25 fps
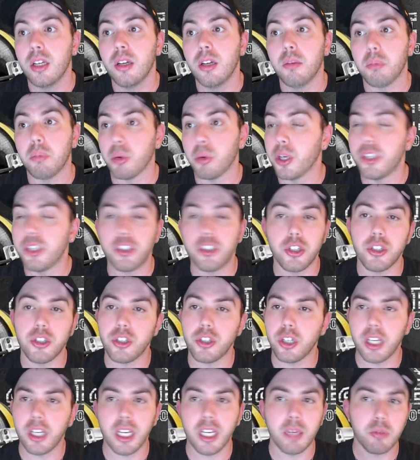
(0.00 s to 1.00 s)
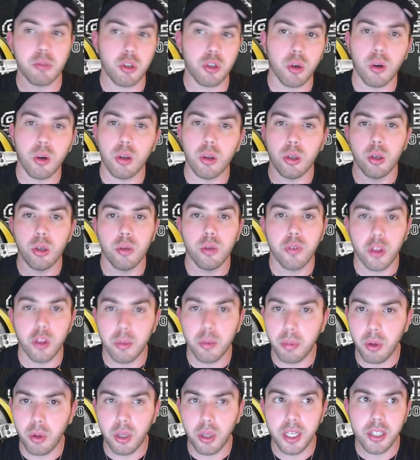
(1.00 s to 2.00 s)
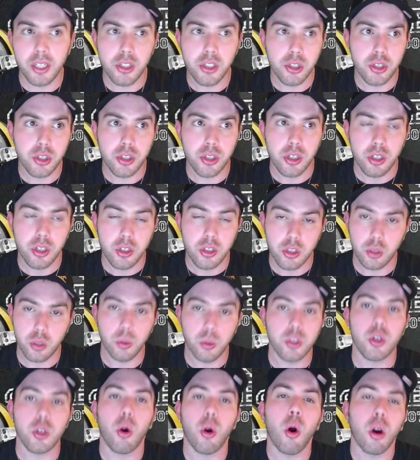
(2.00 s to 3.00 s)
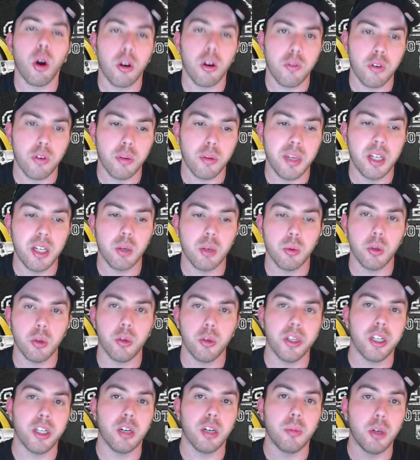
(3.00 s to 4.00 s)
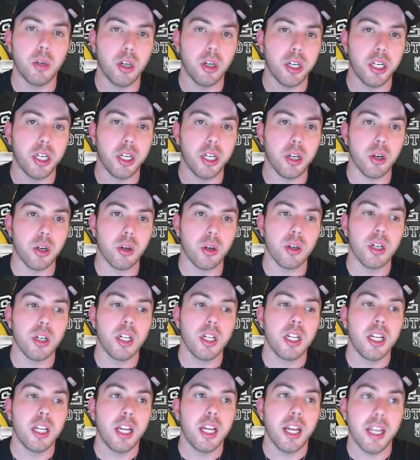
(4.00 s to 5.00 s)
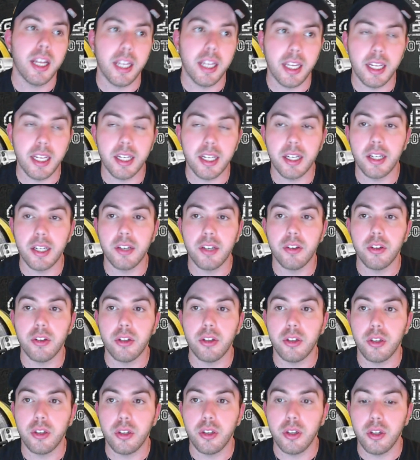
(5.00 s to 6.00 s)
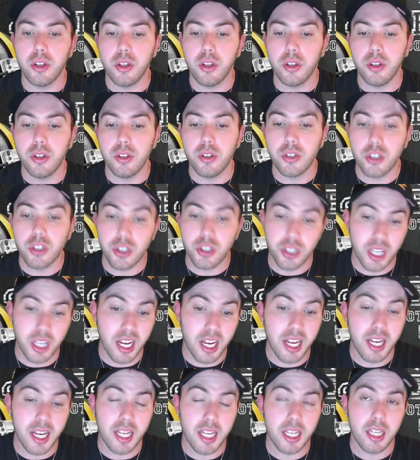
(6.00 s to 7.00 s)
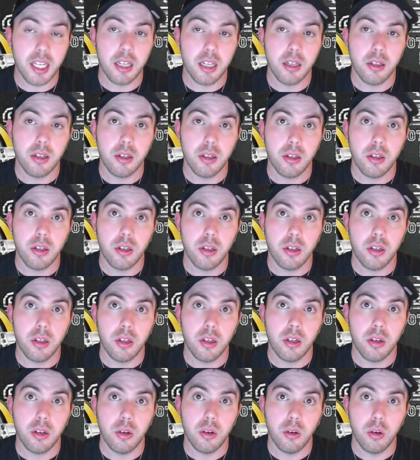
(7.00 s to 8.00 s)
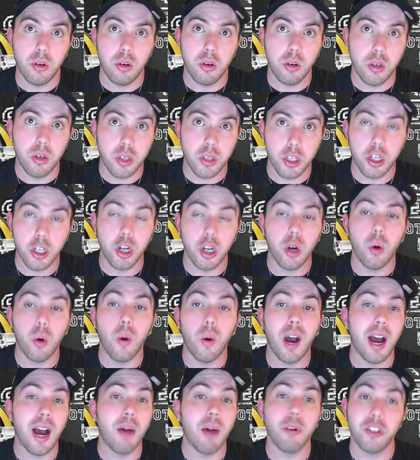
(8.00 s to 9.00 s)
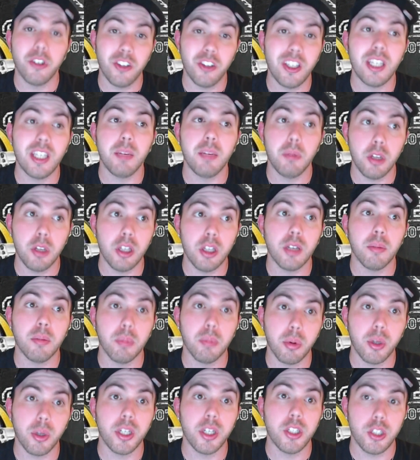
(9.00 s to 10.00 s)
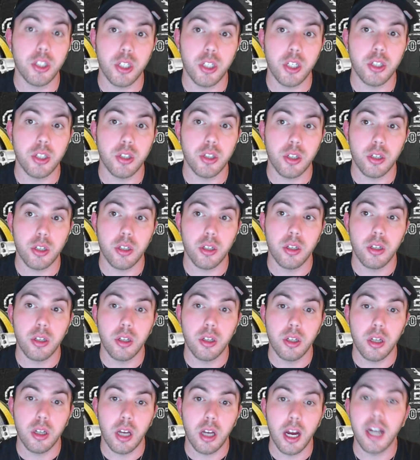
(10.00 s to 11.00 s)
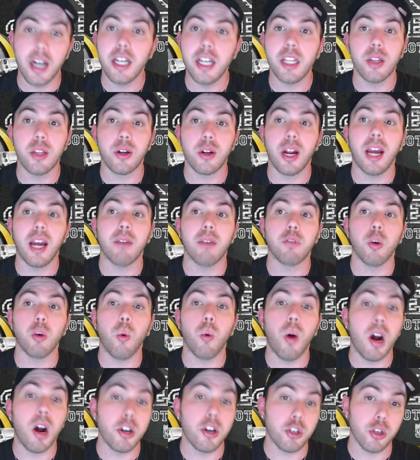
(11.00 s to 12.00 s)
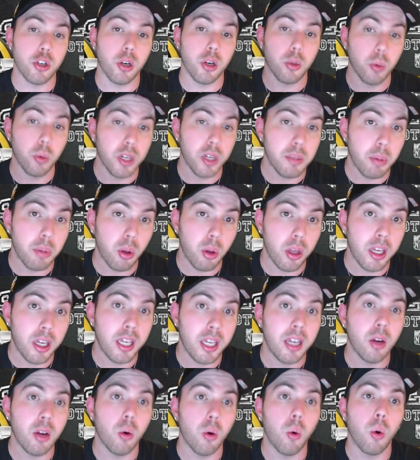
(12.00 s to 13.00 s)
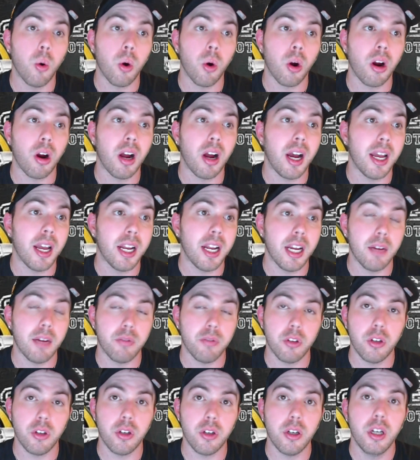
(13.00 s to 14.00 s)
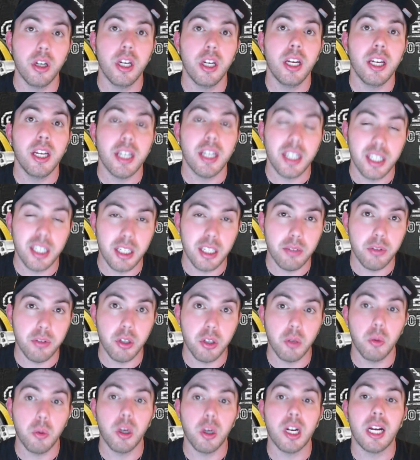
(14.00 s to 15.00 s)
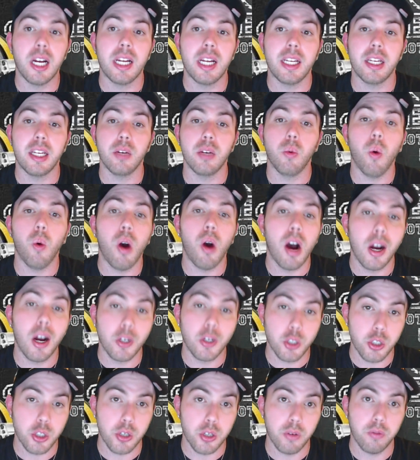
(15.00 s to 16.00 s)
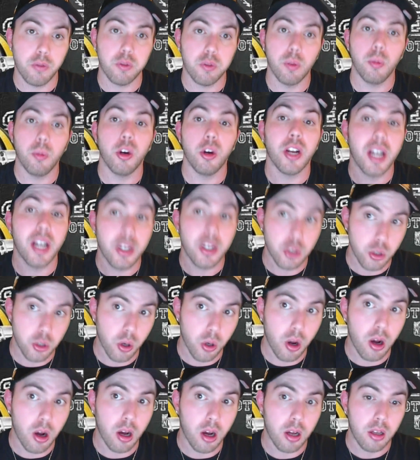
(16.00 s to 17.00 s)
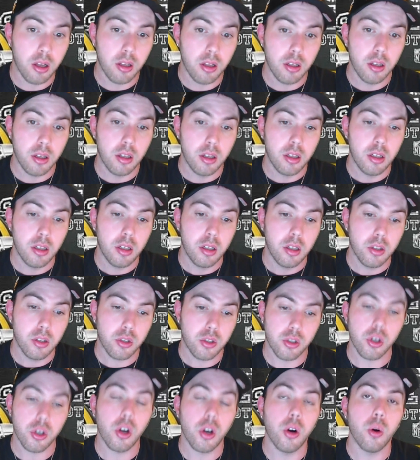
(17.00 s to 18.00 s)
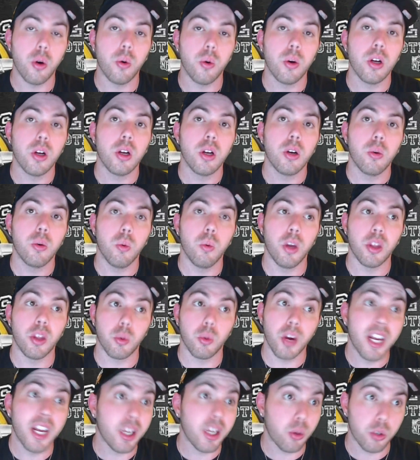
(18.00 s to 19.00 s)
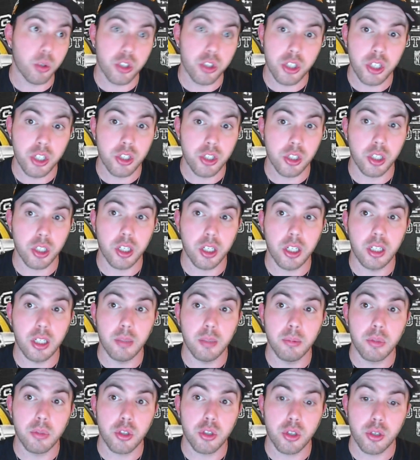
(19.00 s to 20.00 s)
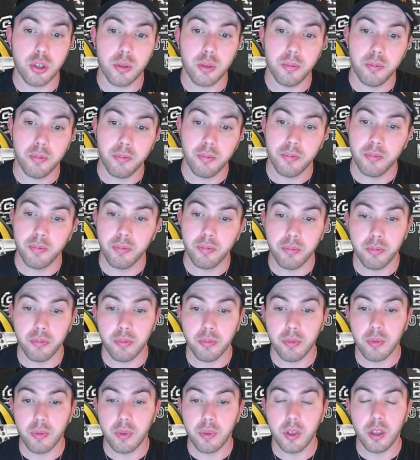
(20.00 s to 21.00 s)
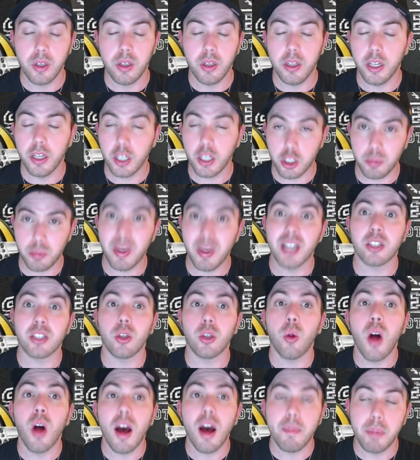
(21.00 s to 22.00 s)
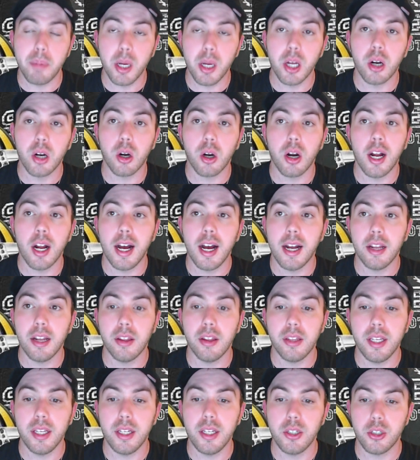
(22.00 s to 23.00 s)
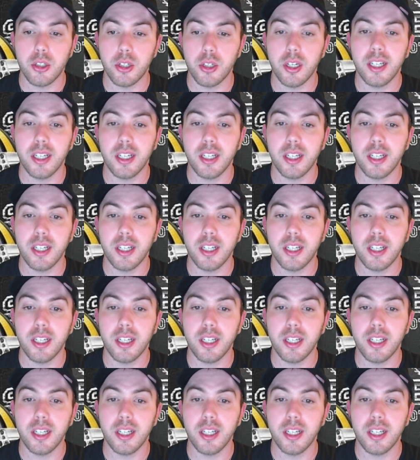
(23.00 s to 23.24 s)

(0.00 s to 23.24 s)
preseason games are all over the place. So it's hard for me to really come on here and say, how a team did in preseason. I'd either have to watch it on replay or I'd have to give you what I can watch from what I saw. So when the regular season comes, expect a lot better out of these